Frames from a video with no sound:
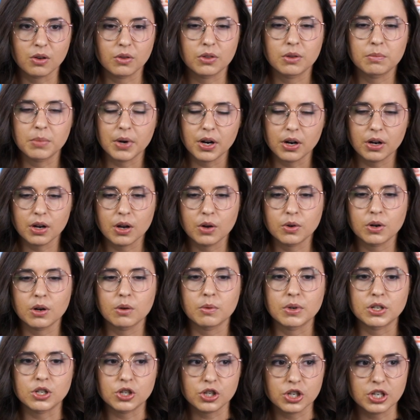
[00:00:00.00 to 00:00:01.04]
The bar owner,
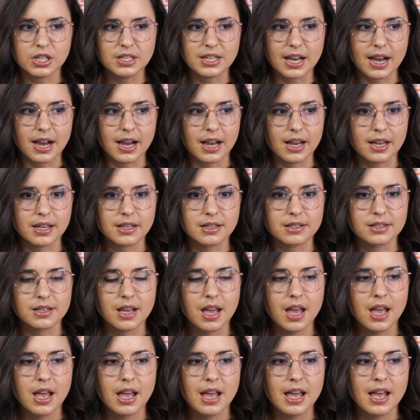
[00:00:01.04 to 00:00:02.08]
when she dies
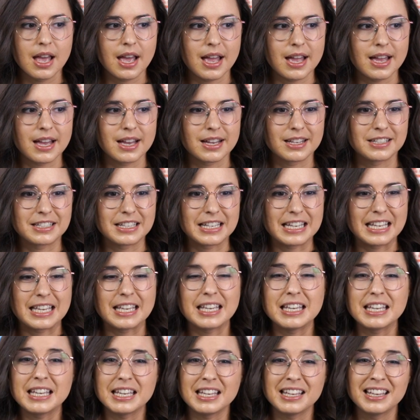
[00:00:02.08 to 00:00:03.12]
and
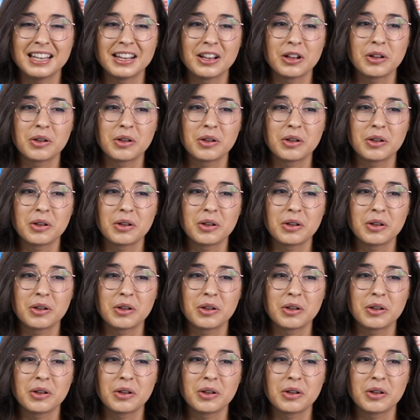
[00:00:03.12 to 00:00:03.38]
he